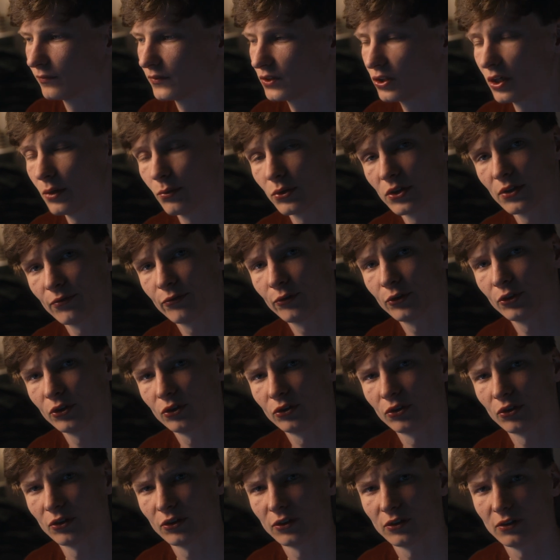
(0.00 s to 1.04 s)
So that was it for the
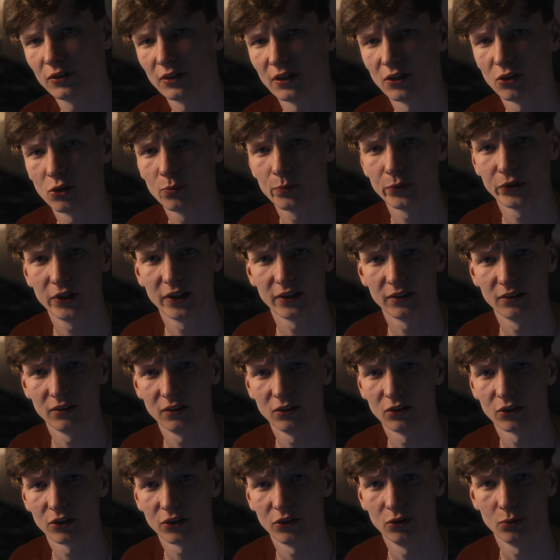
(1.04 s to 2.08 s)
tutorial. I hope you got the
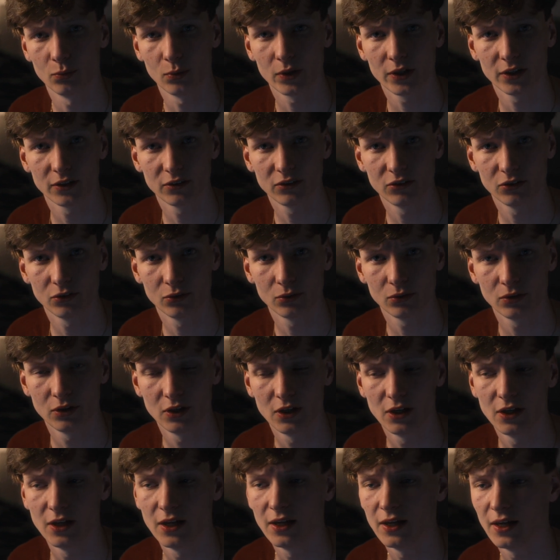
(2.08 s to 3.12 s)
look you wanted to,
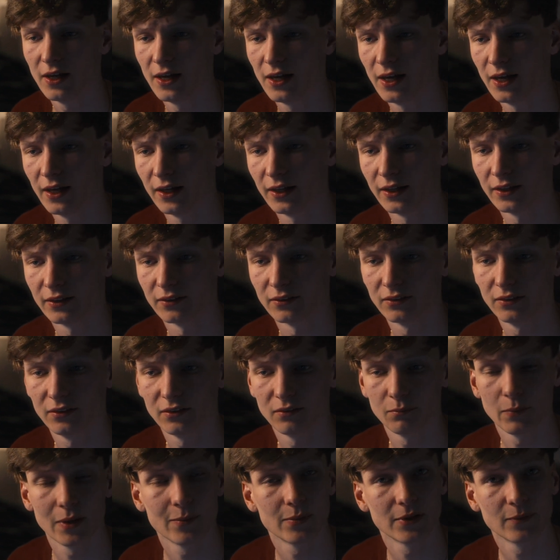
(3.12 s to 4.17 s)
and
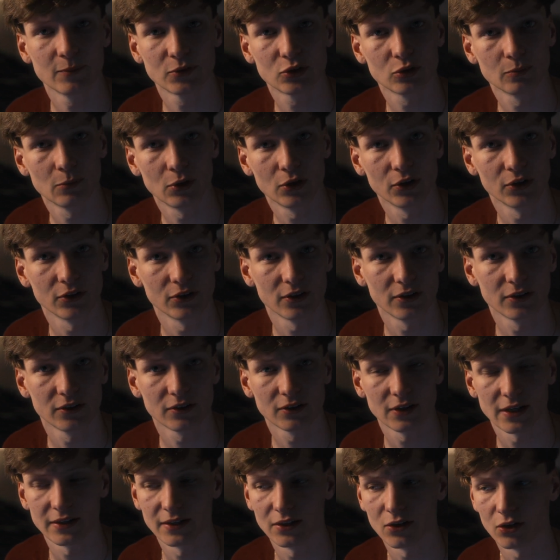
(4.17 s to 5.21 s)
maybe even some more
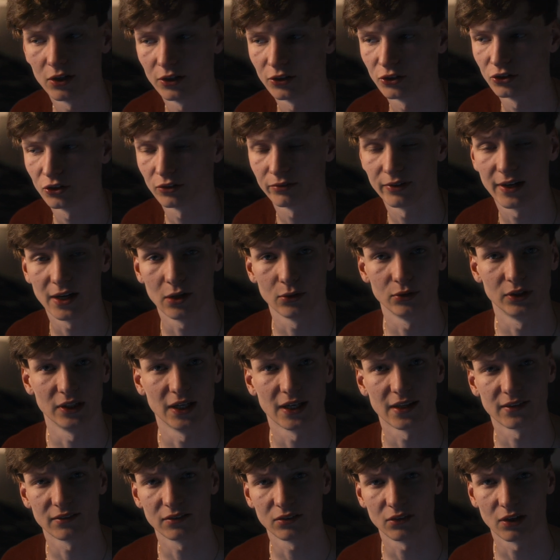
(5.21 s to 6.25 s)
knowledge of how
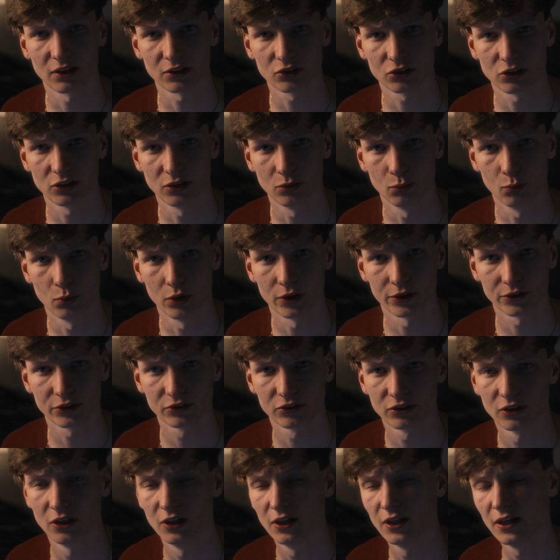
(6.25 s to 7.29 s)
Dehancer actually
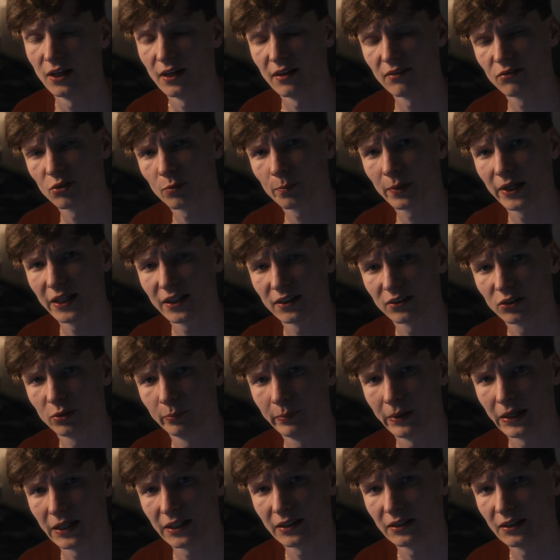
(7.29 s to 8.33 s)
works. If you're planning to
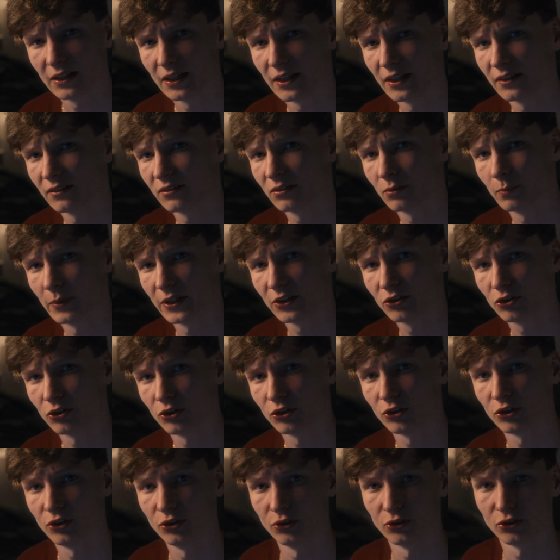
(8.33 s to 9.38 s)
buy Dehancer, make sure
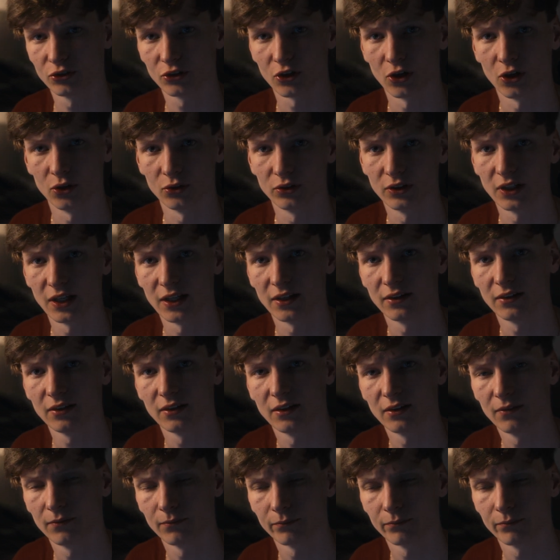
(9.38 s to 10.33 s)
to use code 10.